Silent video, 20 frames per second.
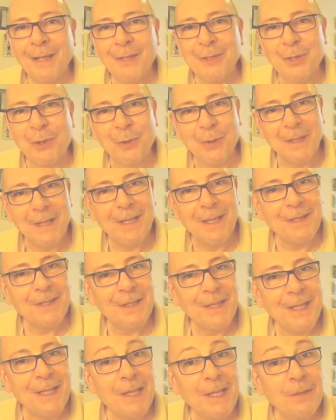Don in
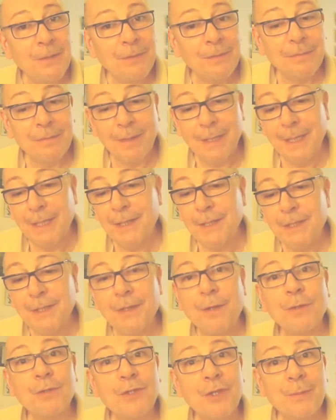London, hello. It's
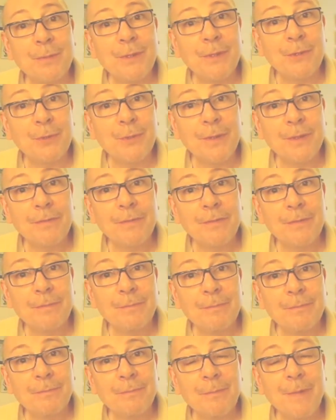October the 12th,
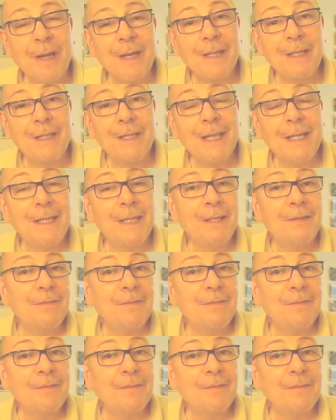my daily